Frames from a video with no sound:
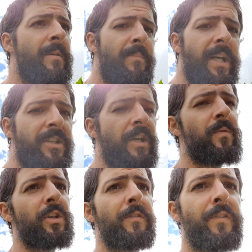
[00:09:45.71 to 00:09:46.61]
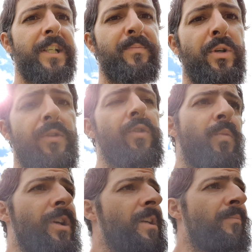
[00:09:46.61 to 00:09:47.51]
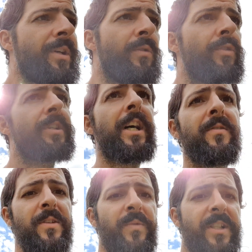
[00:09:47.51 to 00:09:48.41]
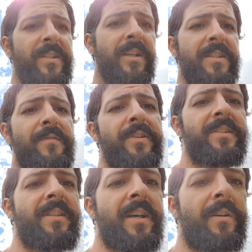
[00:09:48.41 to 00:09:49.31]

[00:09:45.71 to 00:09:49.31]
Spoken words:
page, and we've got the Facebook group where you can bring all your doubts and we're discussing things there.